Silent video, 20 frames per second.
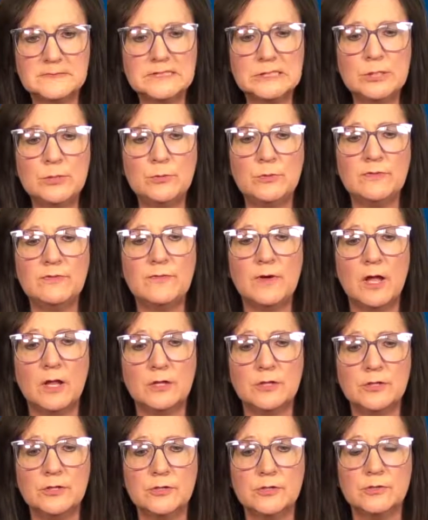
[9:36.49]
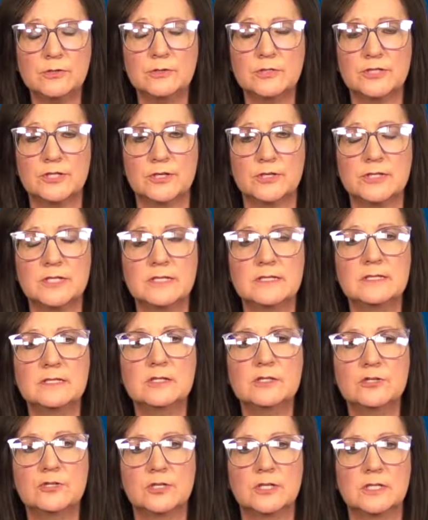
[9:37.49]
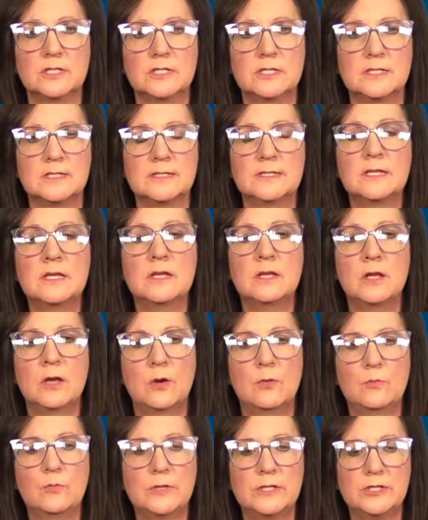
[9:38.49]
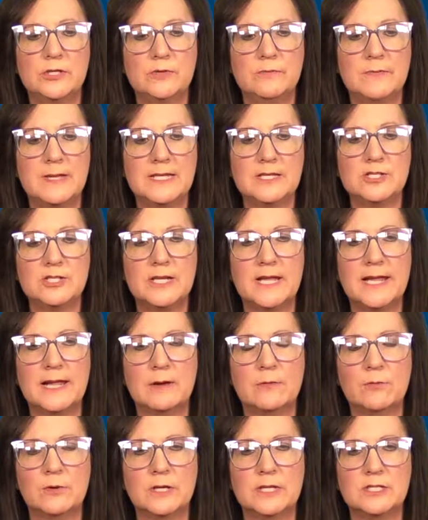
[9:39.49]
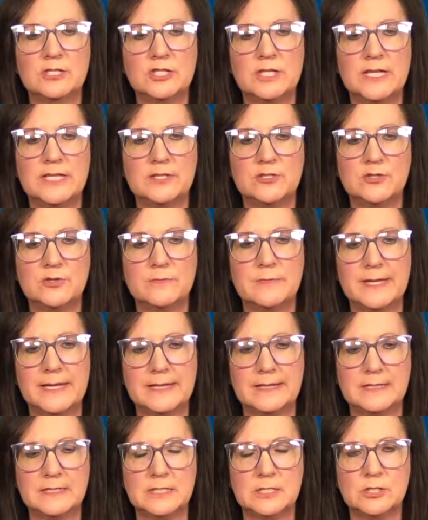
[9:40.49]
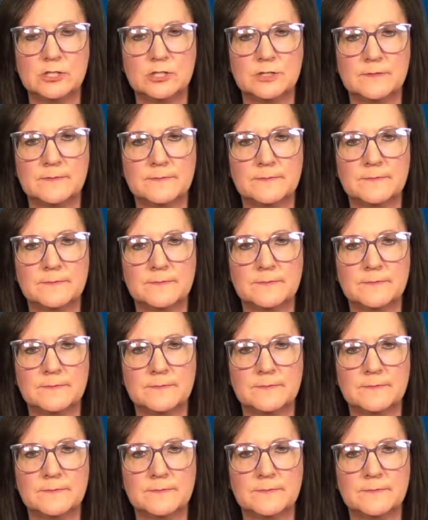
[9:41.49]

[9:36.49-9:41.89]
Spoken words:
You will follow your surgeon's instructions on when you may shower and change your bandage.